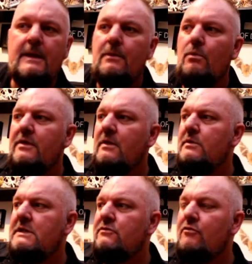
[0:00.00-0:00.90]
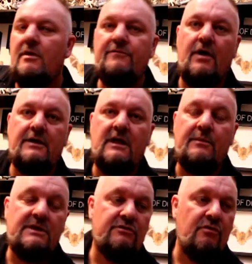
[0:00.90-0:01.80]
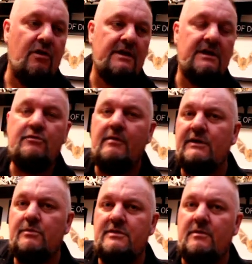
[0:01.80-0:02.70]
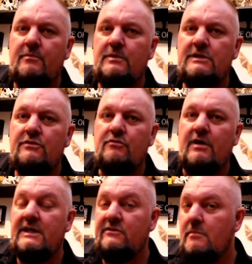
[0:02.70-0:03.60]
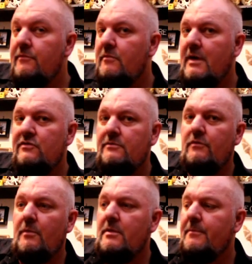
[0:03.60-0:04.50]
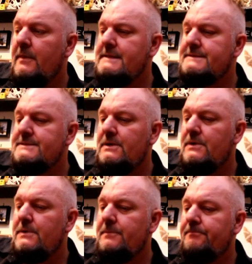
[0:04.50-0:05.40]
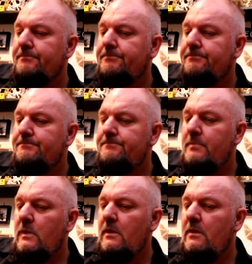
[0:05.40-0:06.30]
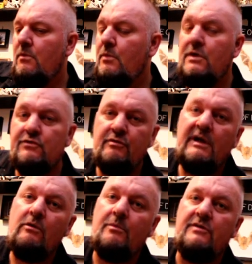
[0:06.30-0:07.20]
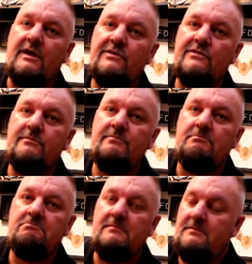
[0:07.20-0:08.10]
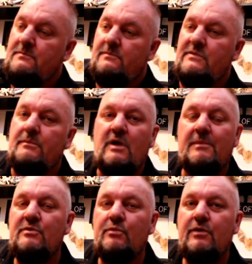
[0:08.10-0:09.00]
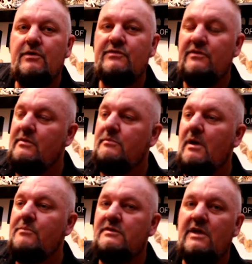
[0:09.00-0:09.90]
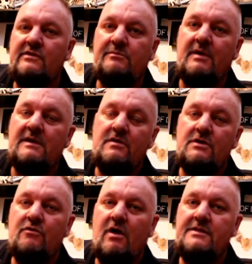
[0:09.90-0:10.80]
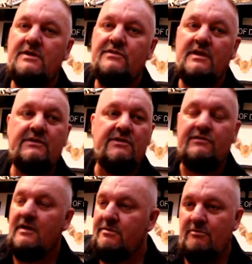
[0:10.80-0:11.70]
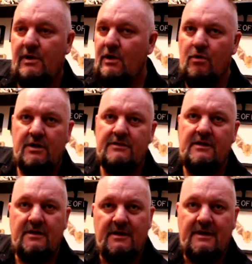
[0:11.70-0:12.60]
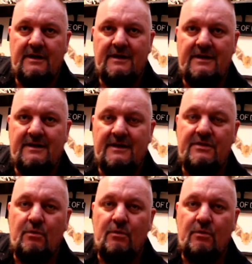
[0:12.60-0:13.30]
well then we need to try and find out. We need to try and interact with them. We need to try and get some information from them. So we use trigger objects. Sometimes it works, sometimes it doesn't, but you've got to try these things. It's like throwing a hook in the